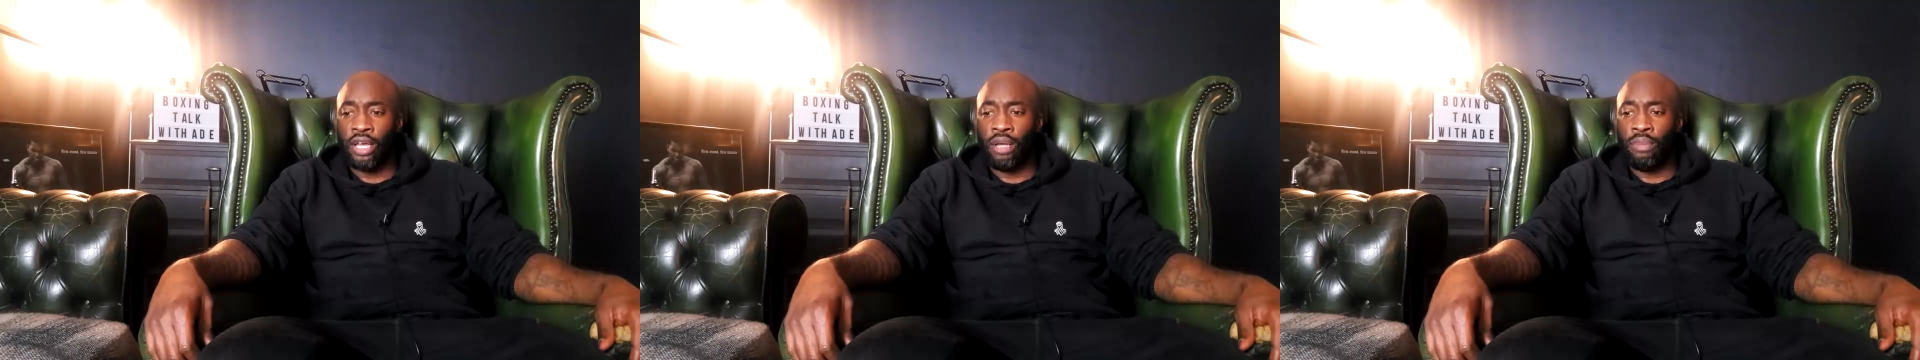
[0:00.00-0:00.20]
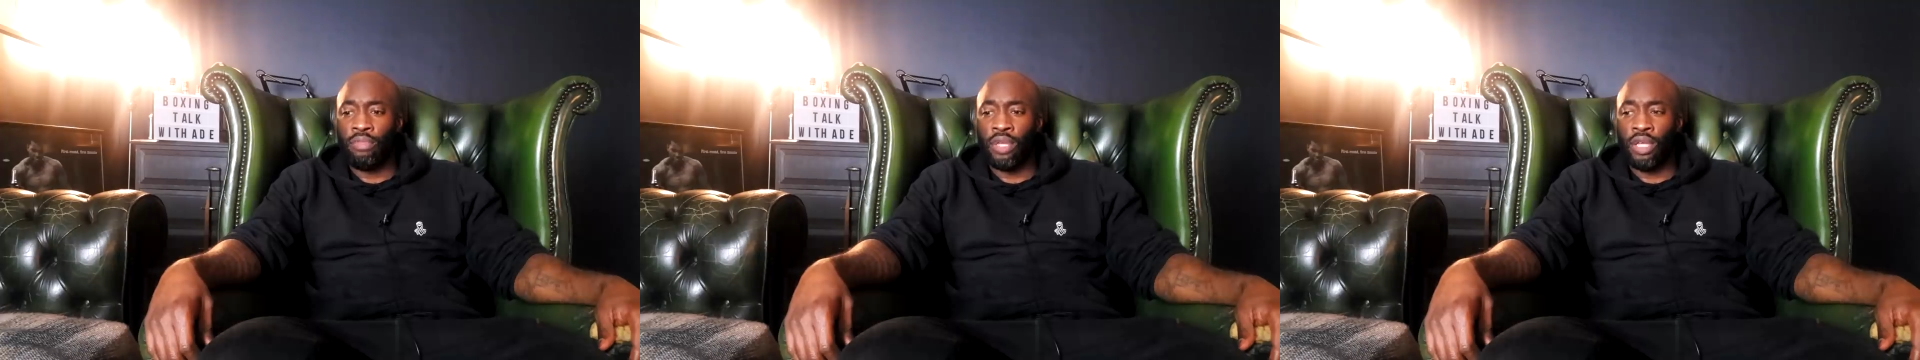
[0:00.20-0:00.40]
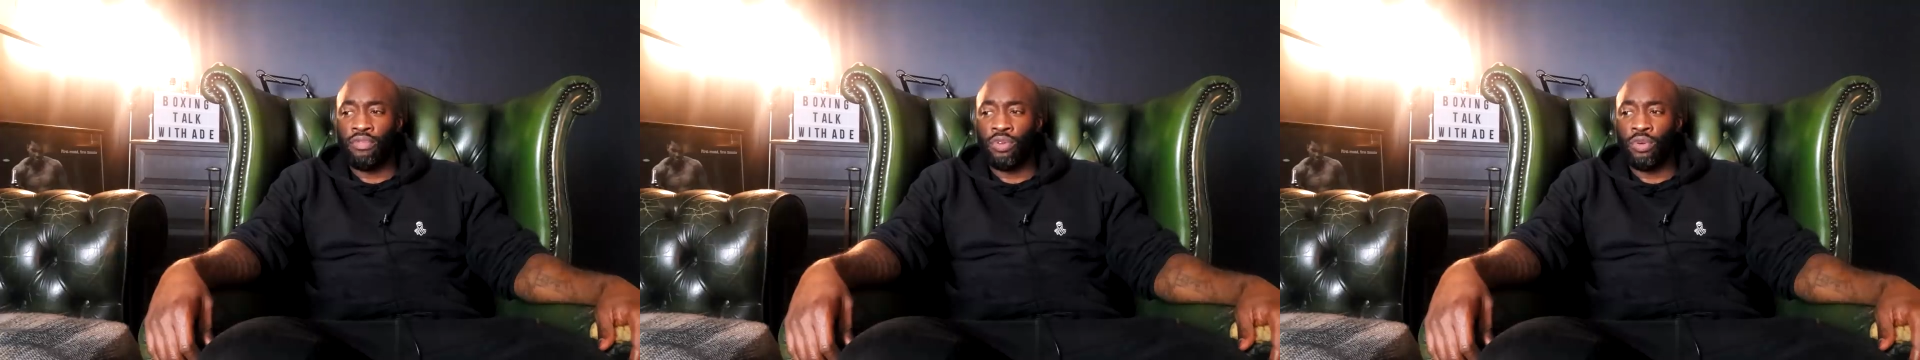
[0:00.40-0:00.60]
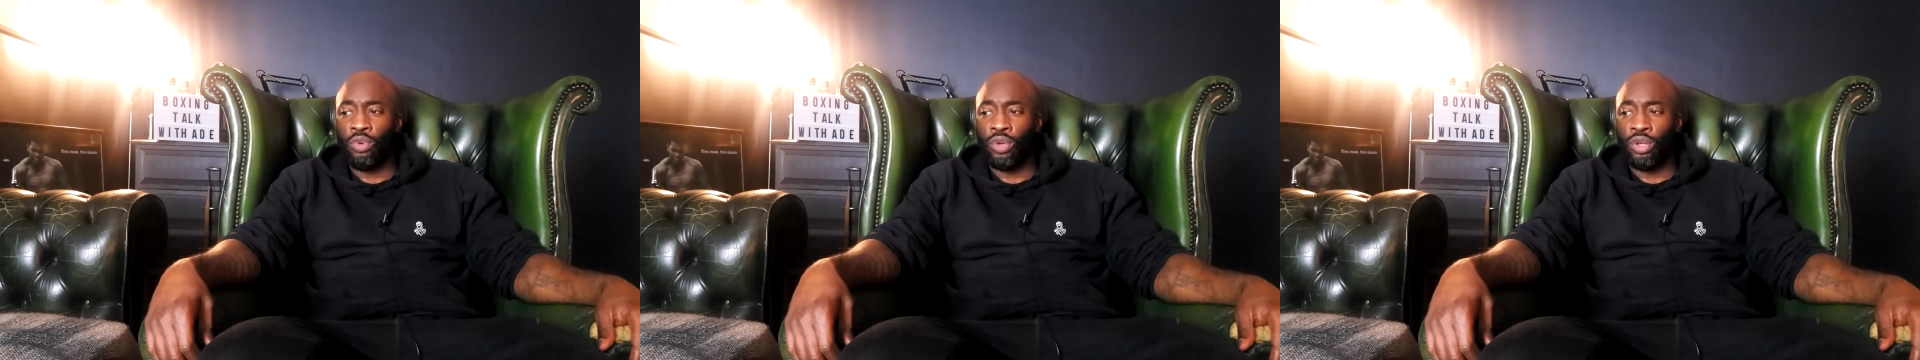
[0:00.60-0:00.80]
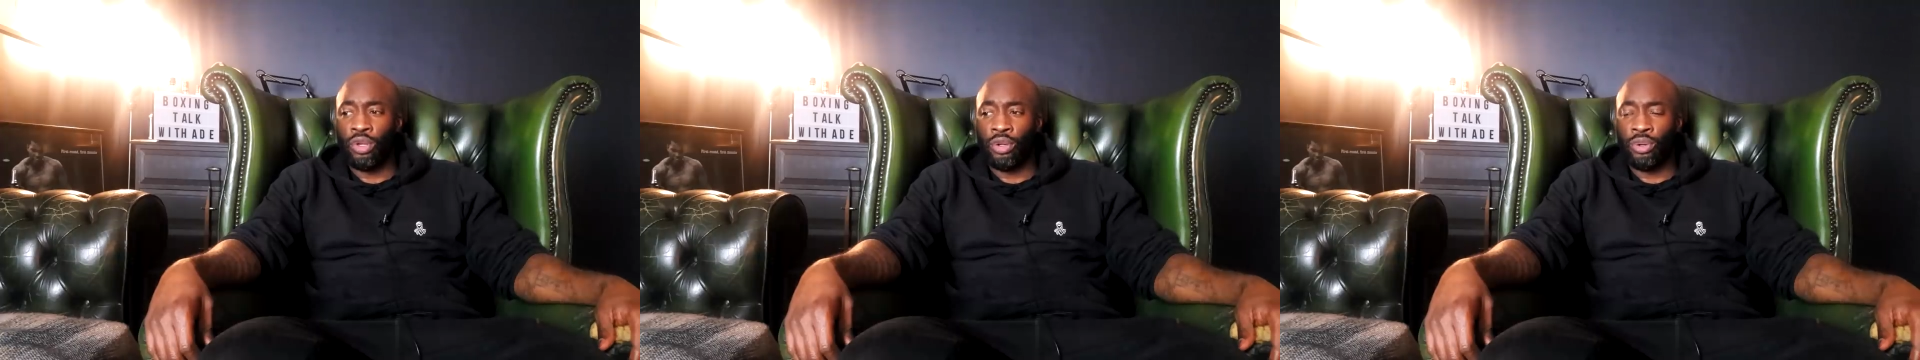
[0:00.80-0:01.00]
if you
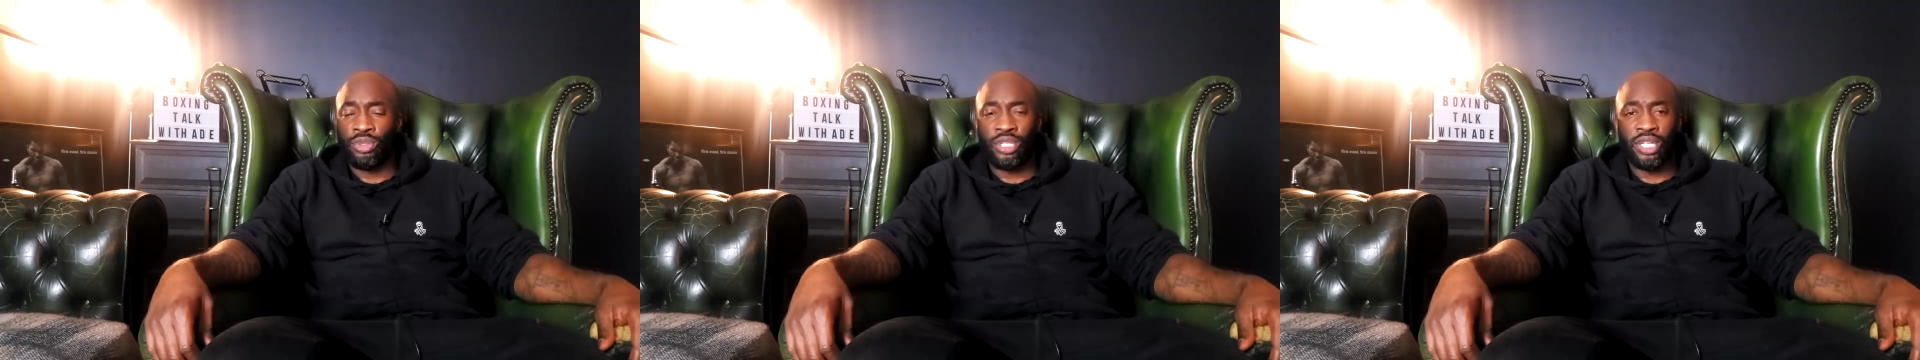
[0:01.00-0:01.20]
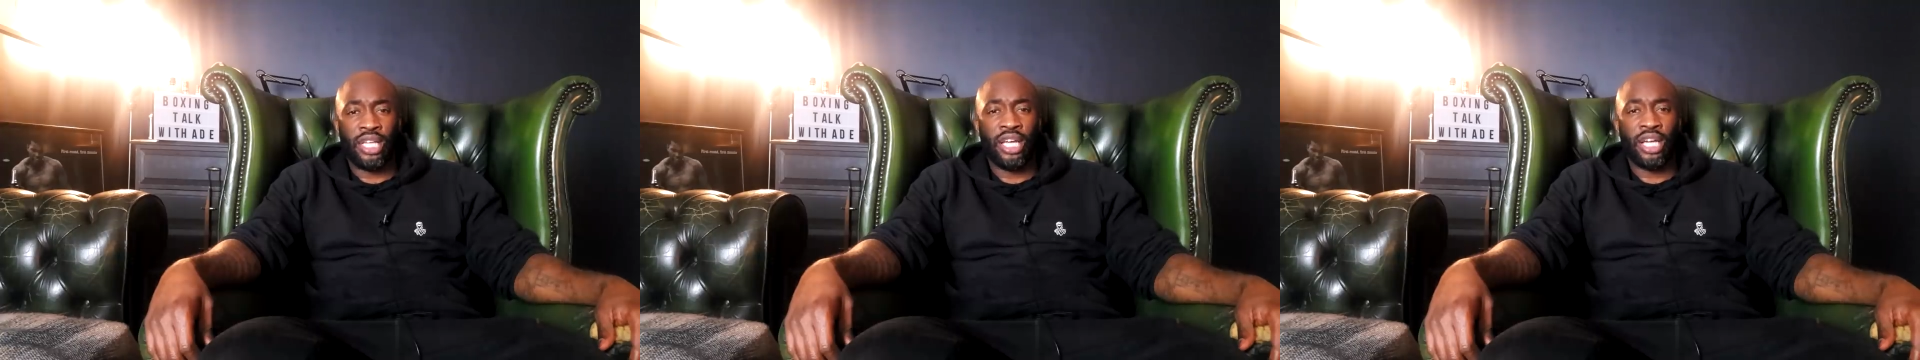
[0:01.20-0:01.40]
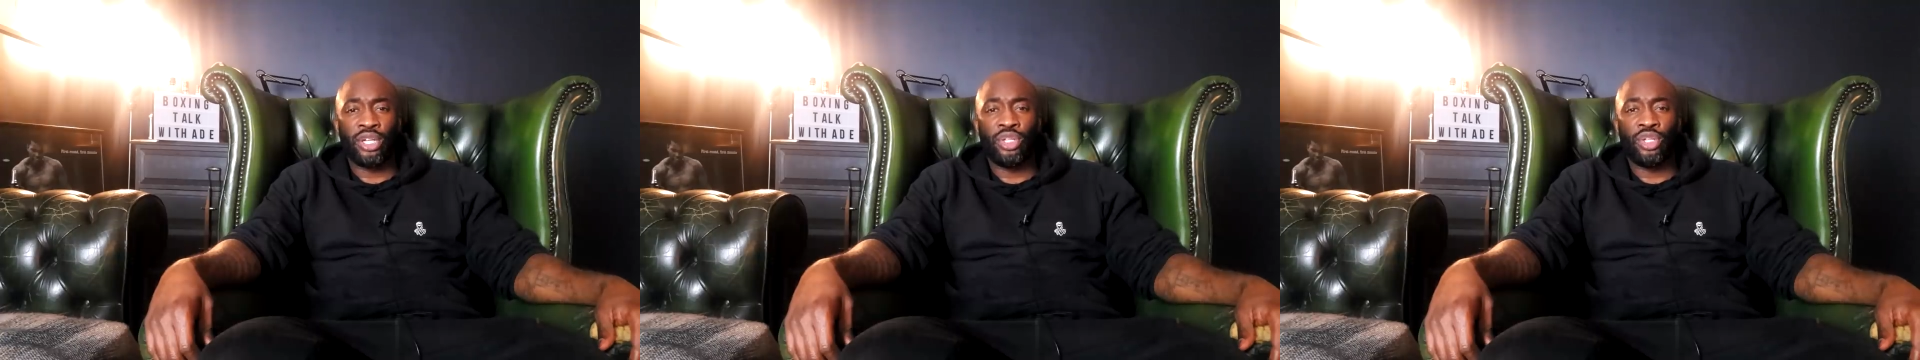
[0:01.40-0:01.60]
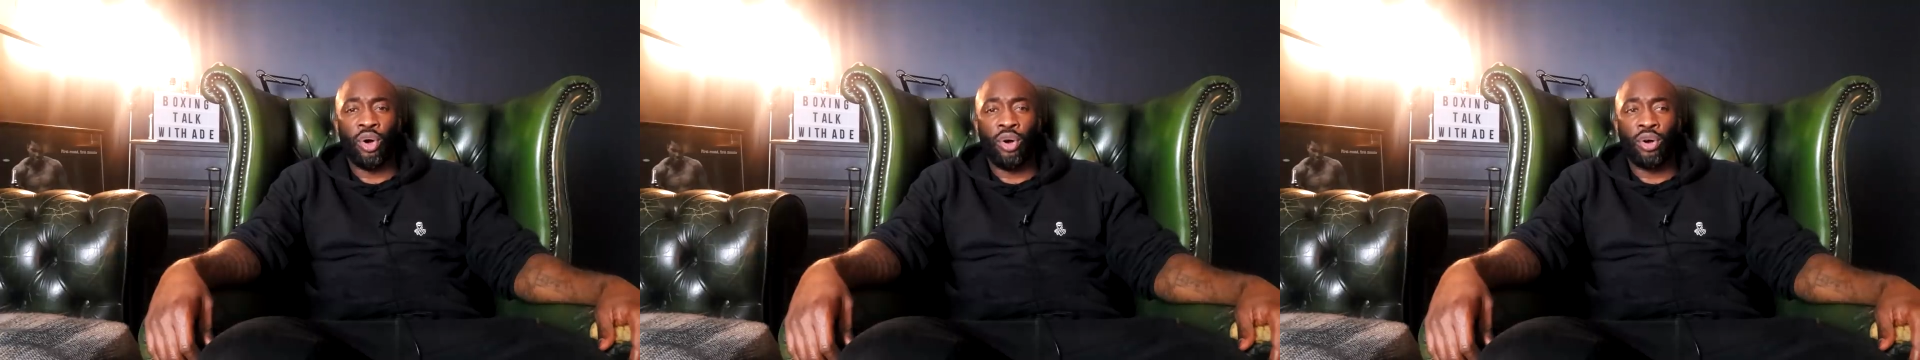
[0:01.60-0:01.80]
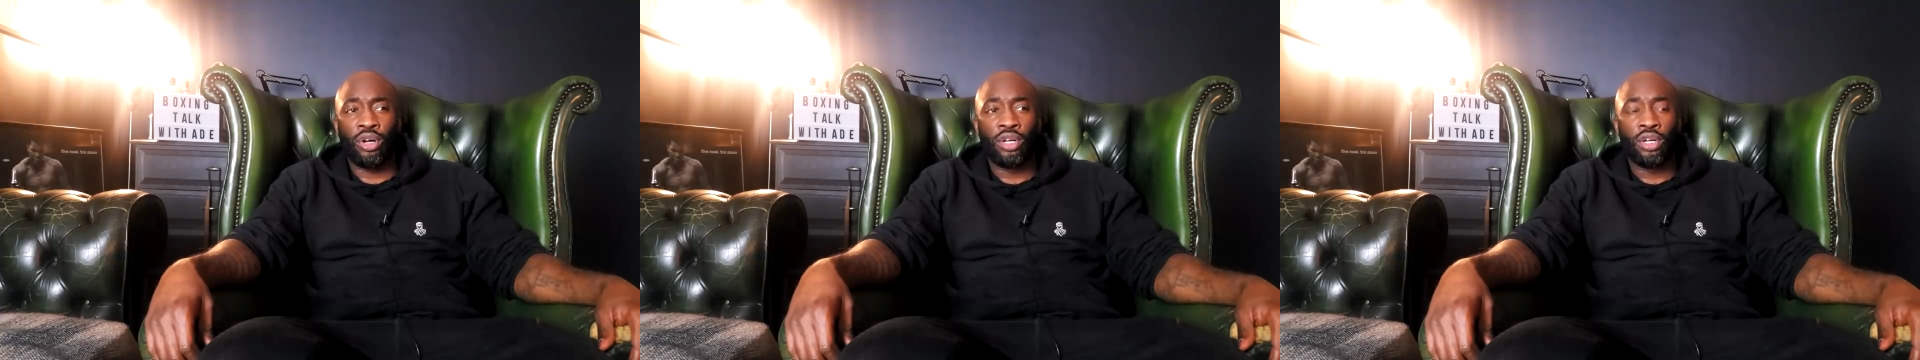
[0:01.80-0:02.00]
want loyalty, get a
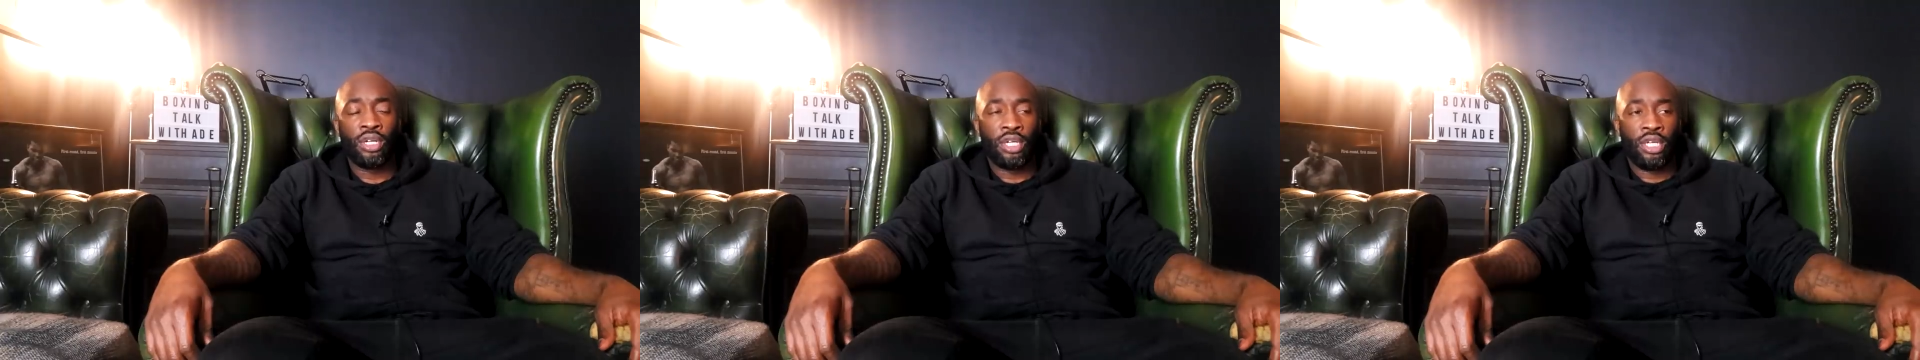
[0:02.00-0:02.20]
dog.